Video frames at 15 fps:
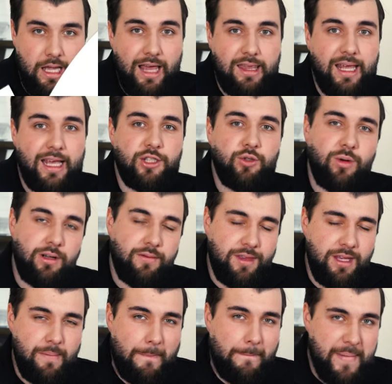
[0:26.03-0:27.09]
I think it's one of
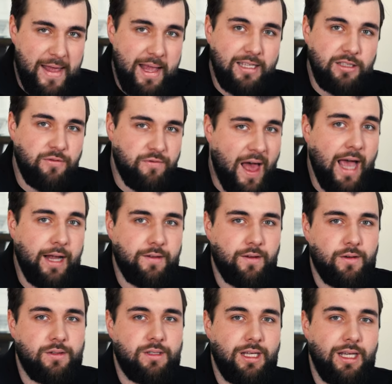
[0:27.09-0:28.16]
the biggest
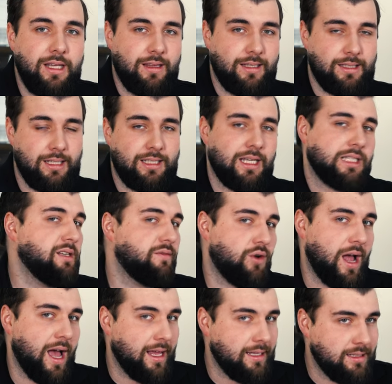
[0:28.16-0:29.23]
factors in the success of
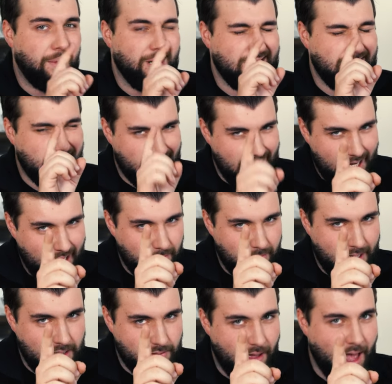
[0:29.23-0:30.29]
your ads, but it's the second
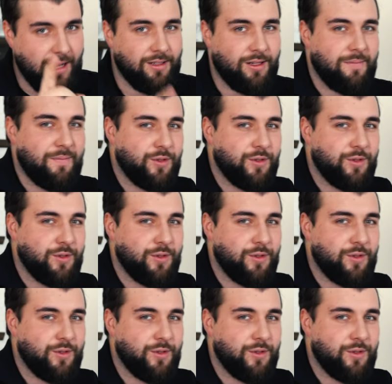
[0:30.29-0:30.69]
biggest factor.